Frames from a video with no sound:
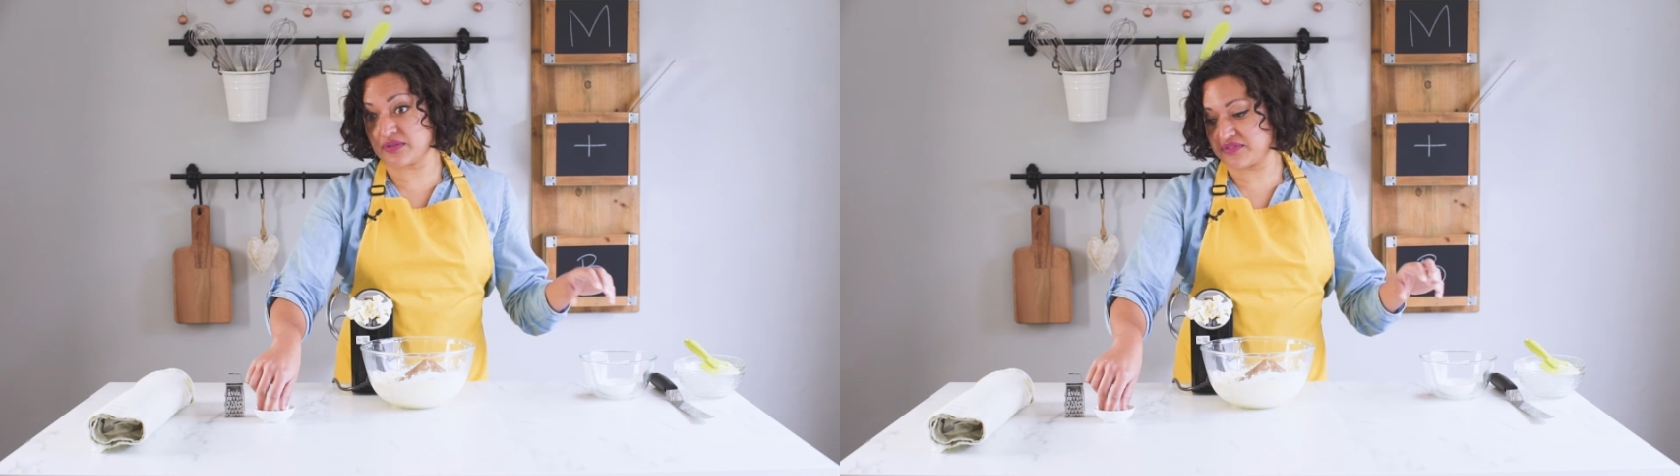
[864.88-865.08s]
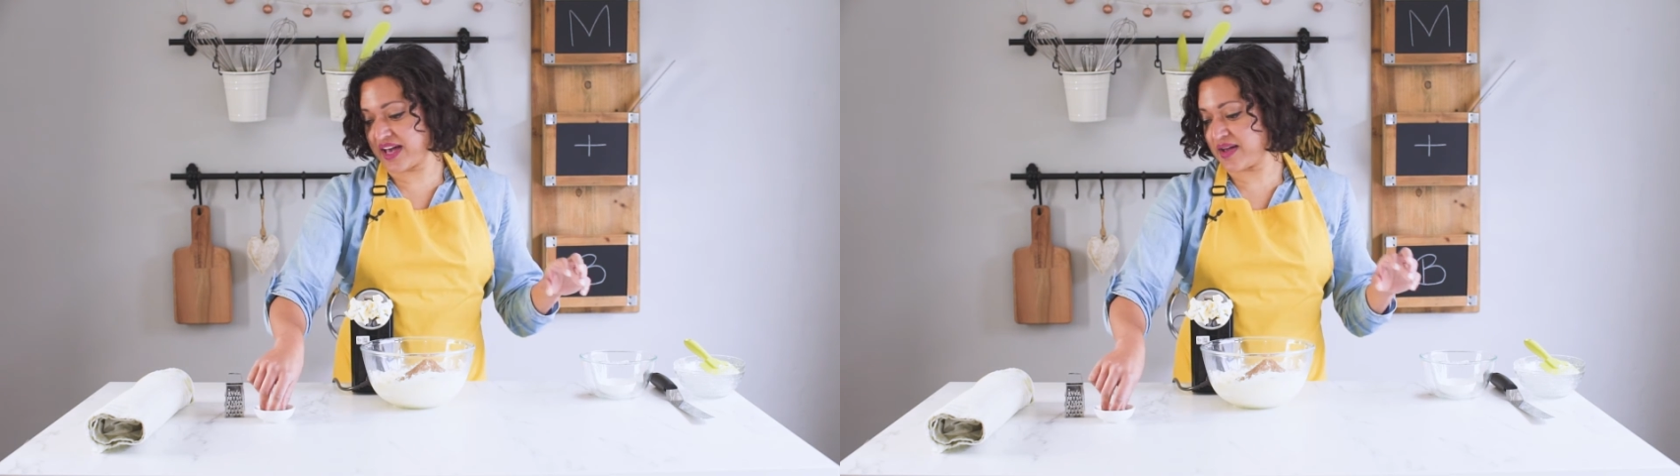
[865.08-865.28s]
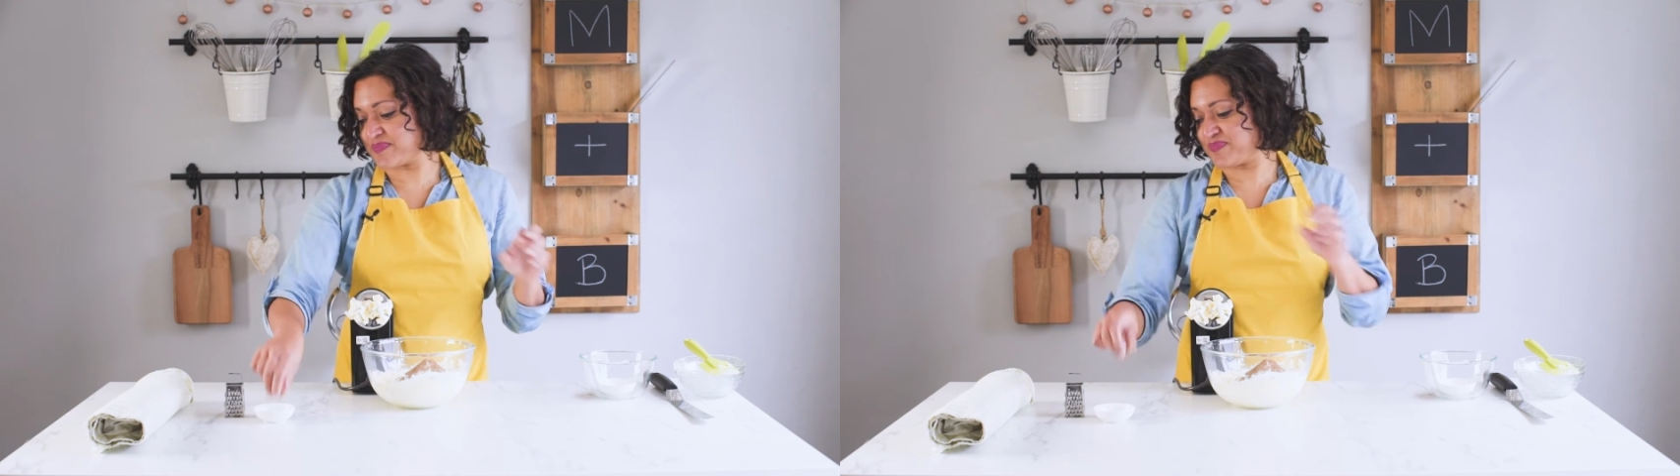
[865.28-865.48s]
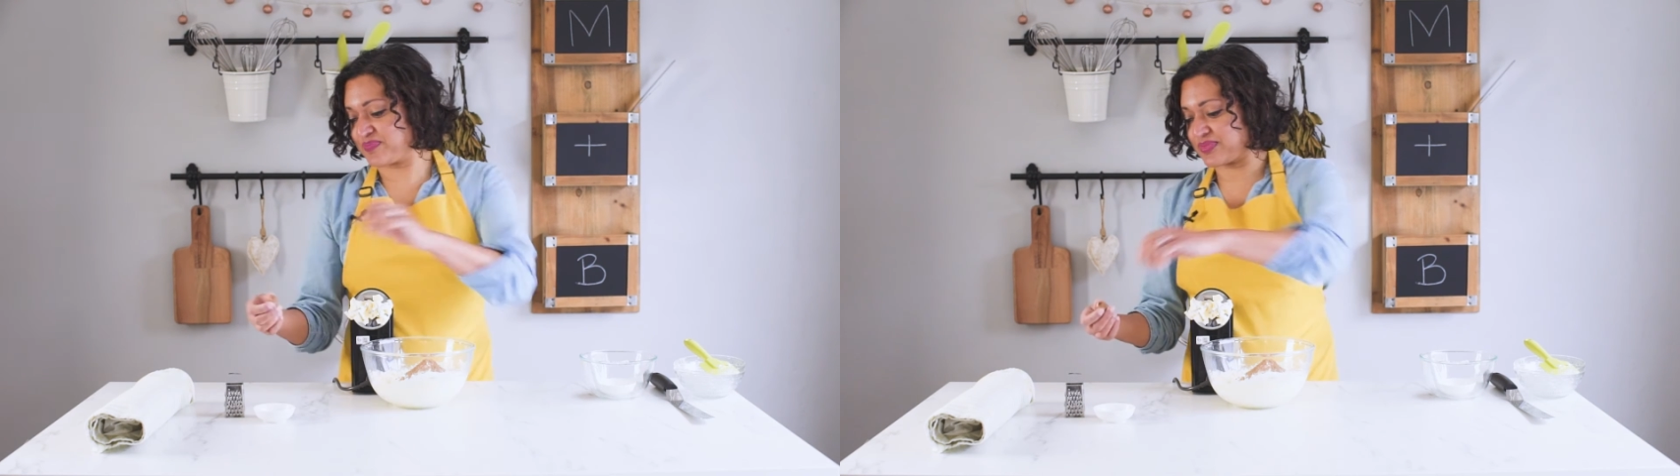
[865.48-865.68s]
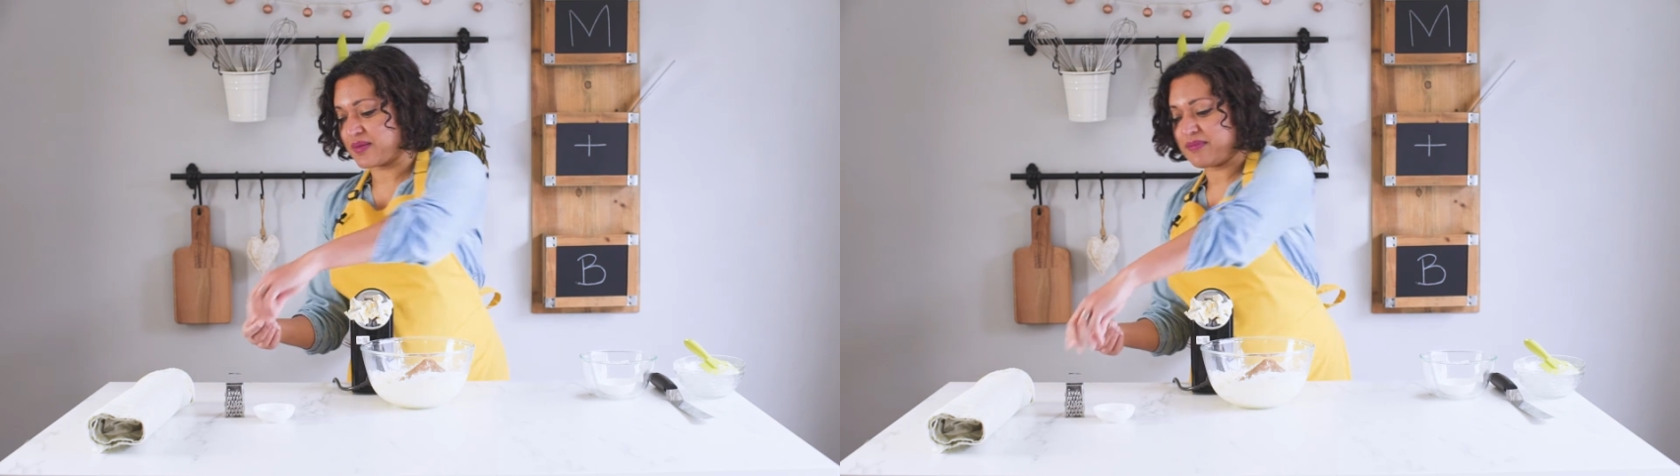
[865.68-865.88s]
of that,
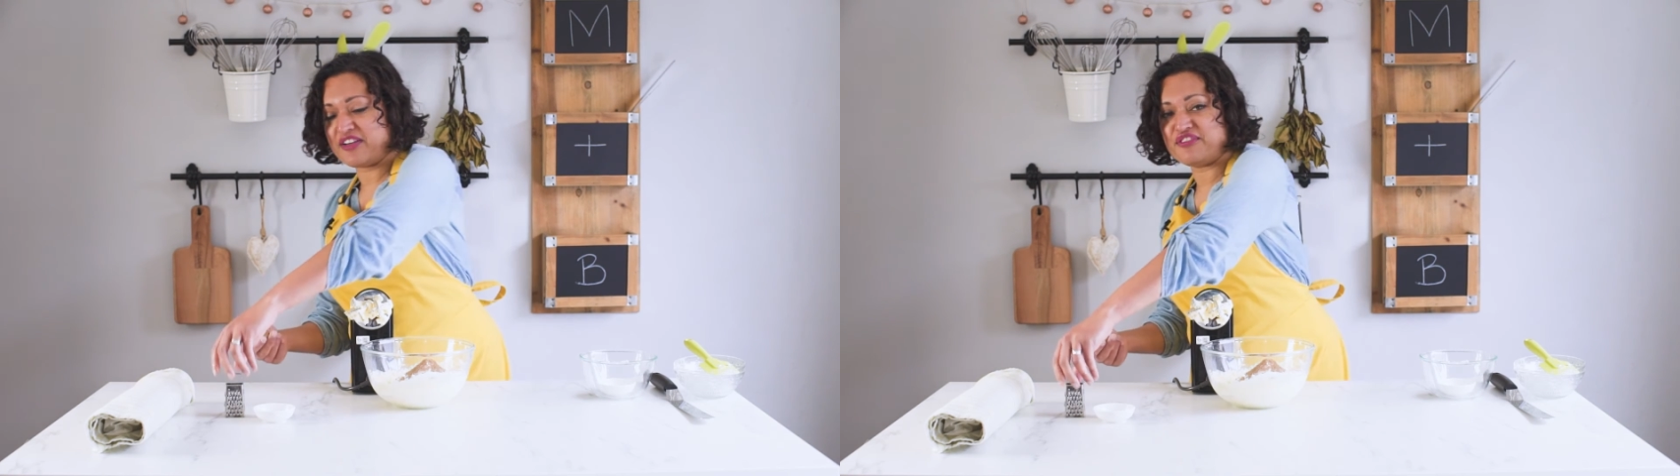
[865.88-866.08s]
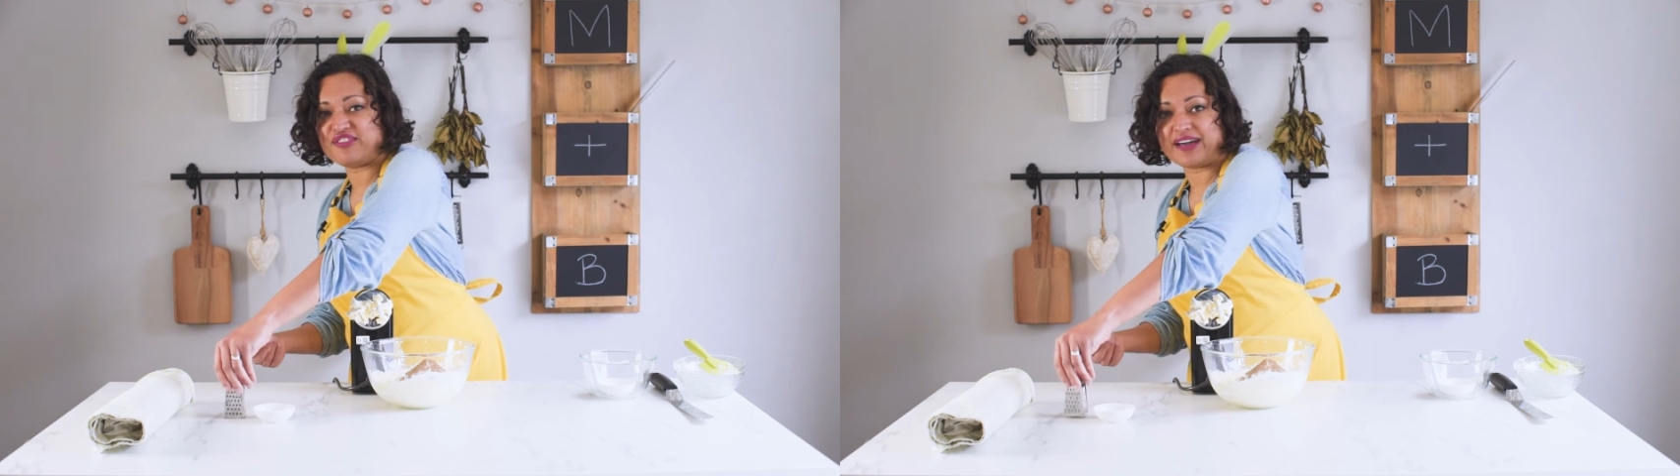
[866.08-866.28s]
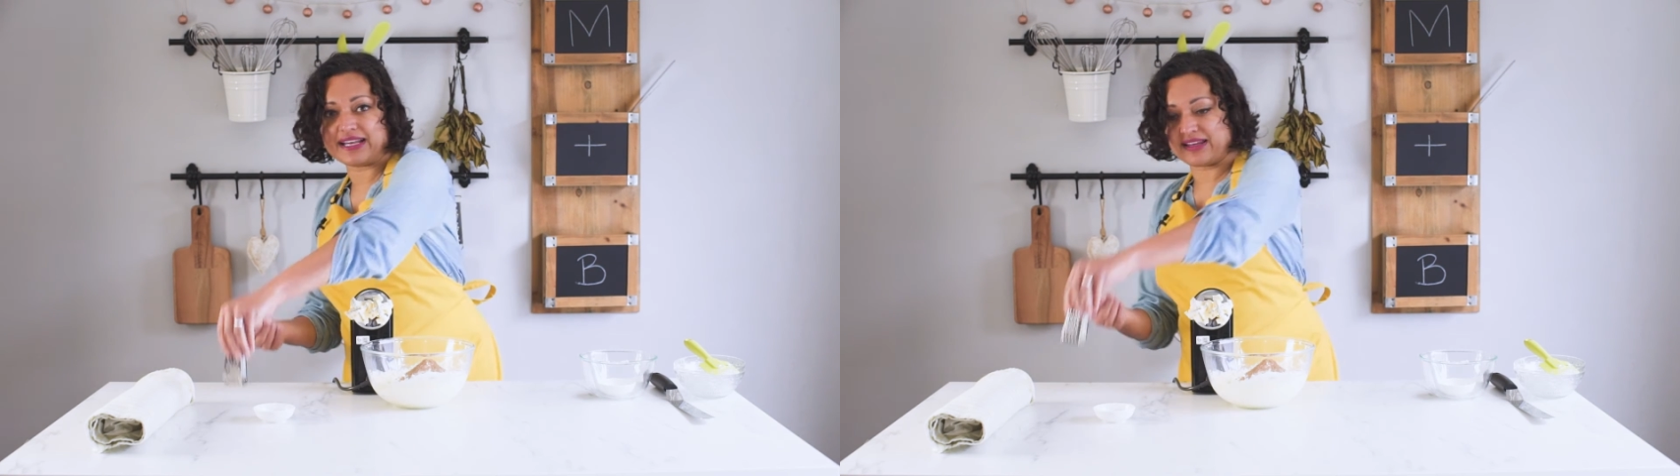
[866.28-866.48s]
my final